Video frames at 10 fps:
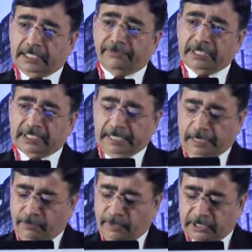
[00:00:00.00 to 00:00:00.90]

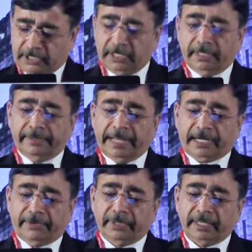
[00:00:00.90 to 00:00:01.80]
See how much
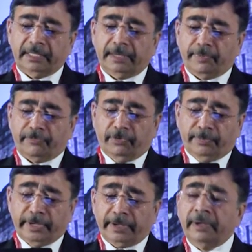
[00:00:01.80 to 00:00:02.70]
activity they are
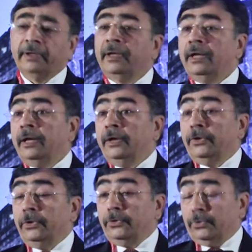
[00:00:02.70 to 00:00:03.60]
performing.
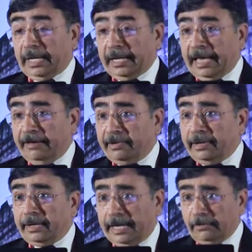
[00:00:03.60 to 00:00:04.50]
You can
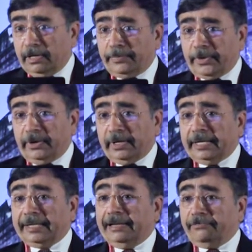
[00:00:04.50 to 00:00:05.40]
have regular
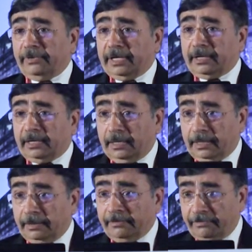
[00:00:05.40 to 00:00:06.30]
periodic
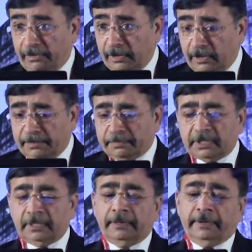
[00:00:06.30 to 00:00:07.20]

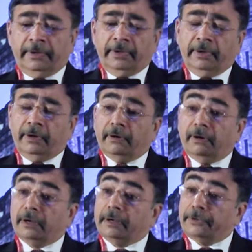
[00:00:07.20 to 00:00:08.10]
follow-ups,
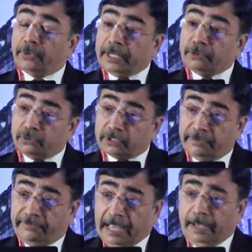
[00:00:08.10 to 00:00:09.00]
or you can
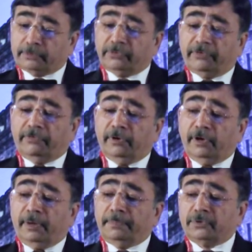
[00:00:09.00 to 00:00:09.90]
use the apps for
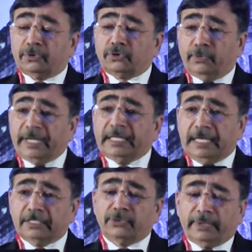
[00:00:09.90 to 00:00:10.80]
follow-ups. So
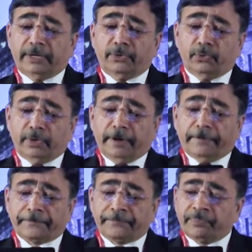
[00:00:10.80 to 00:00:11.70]
many things you can do now.